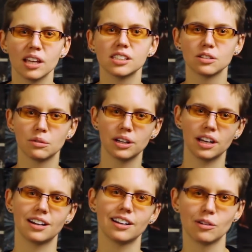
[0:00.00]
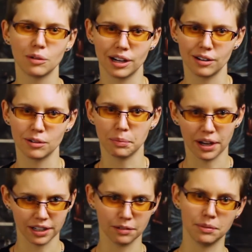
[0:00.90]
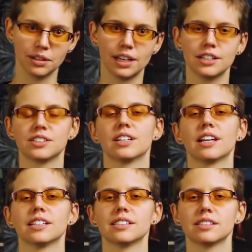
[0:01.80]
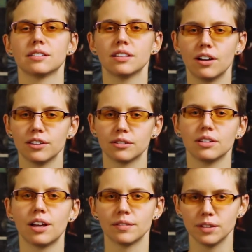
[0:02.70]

So one area where robotic communication has gone through a lot